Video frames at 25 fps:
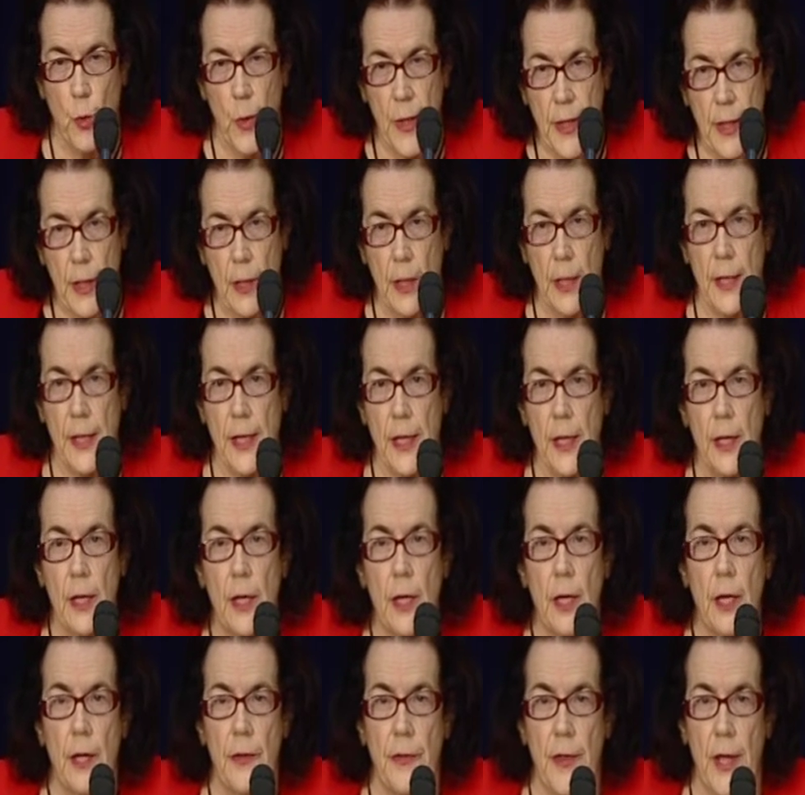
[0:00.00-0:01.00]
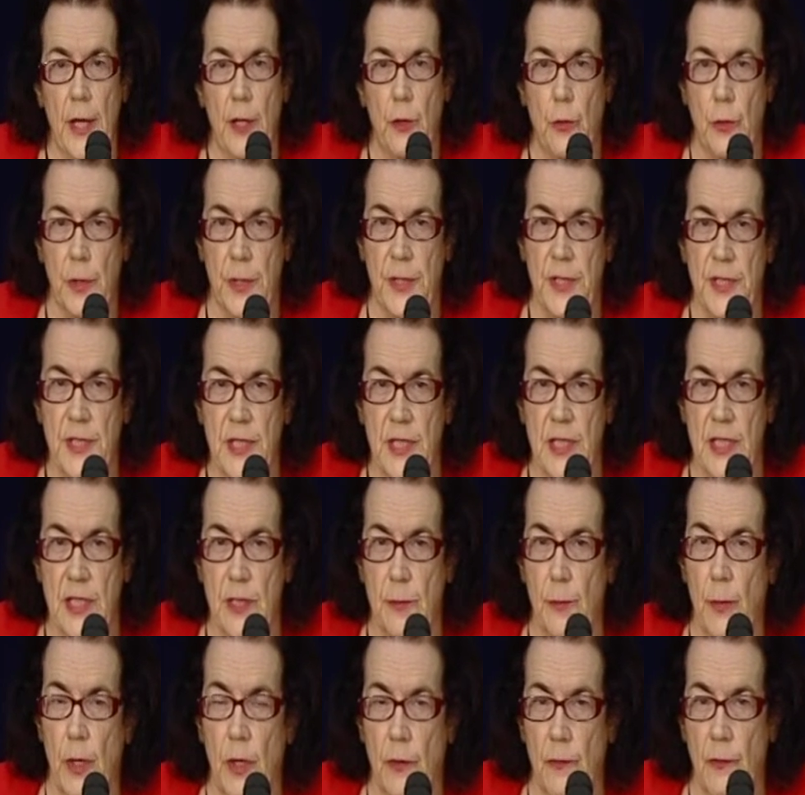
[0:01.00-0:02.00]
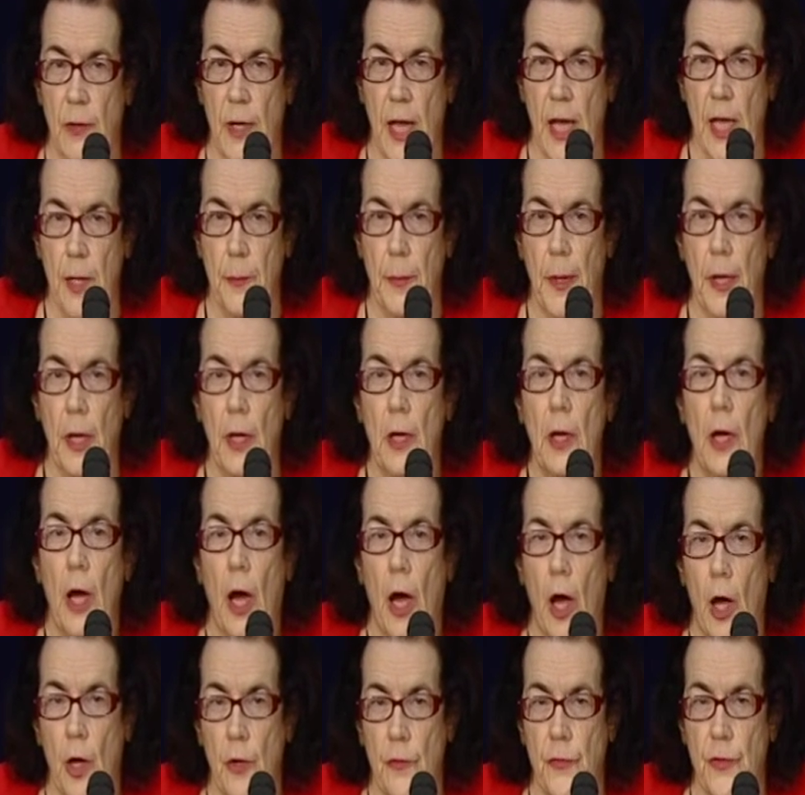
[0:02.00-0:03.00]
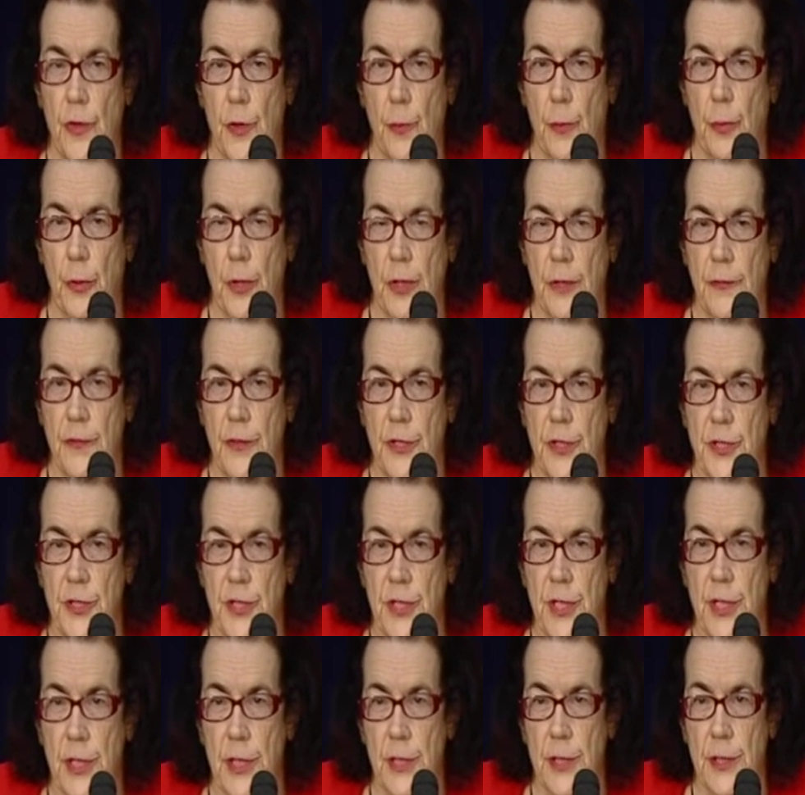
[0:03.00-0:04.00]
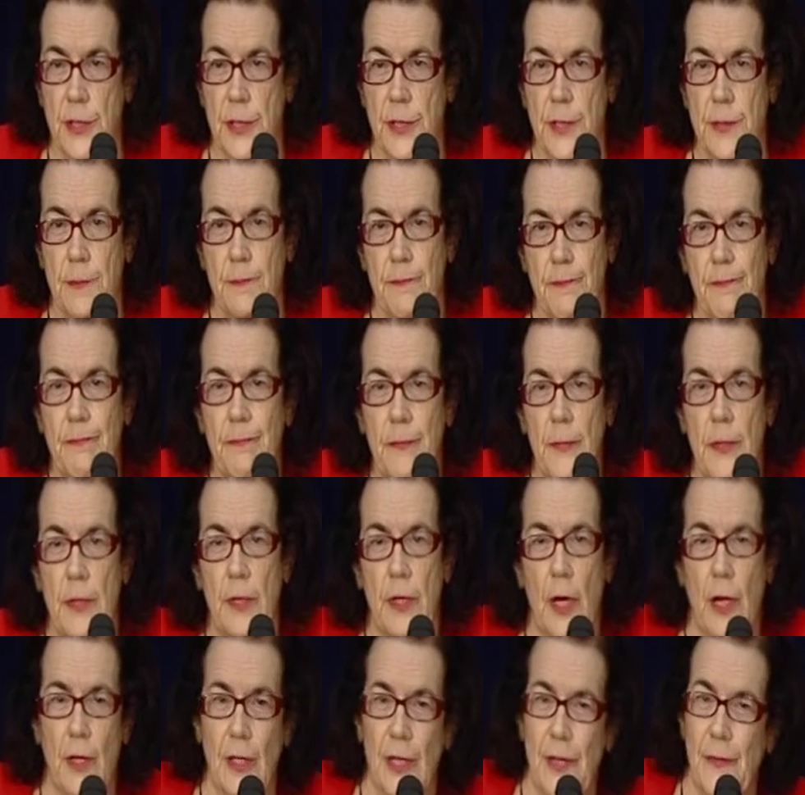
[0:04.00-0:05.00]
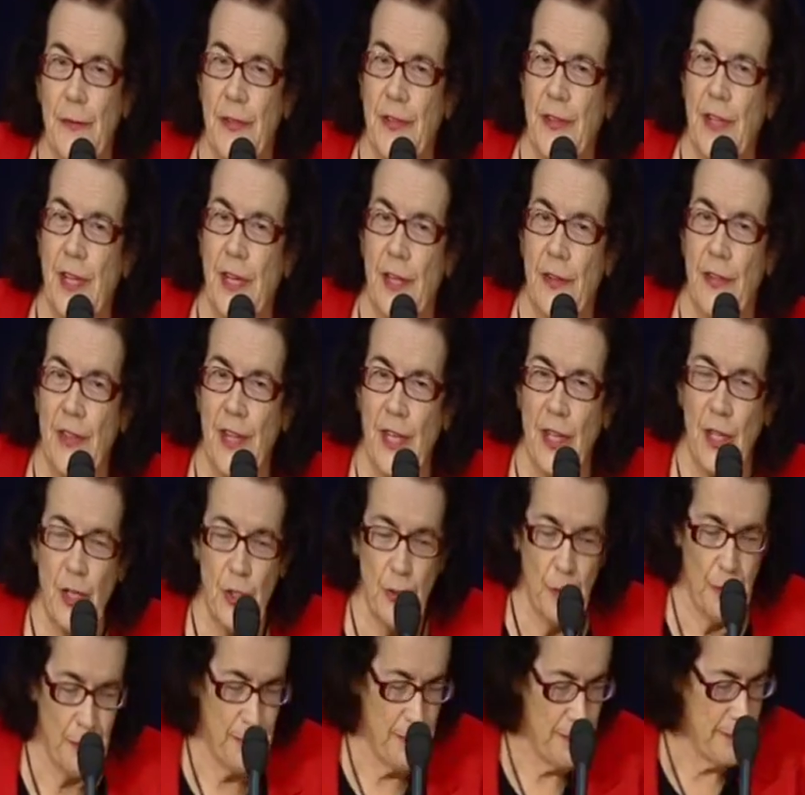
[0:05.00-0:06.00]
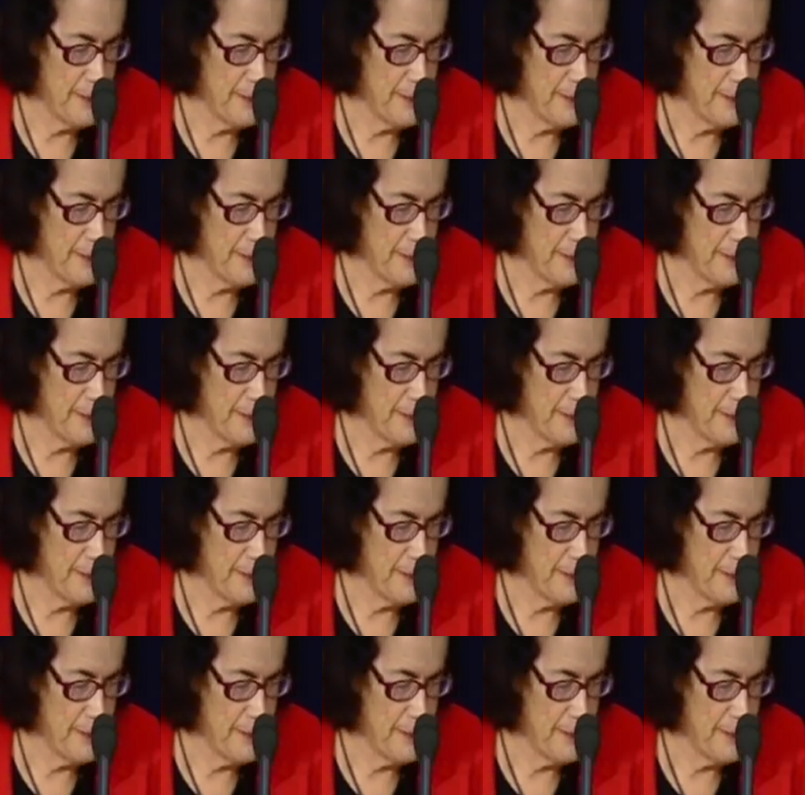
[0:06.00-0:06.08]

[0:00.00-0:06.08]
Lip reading: quickly their criticism of Labor over the previous years. I'll leave it there. Thank you.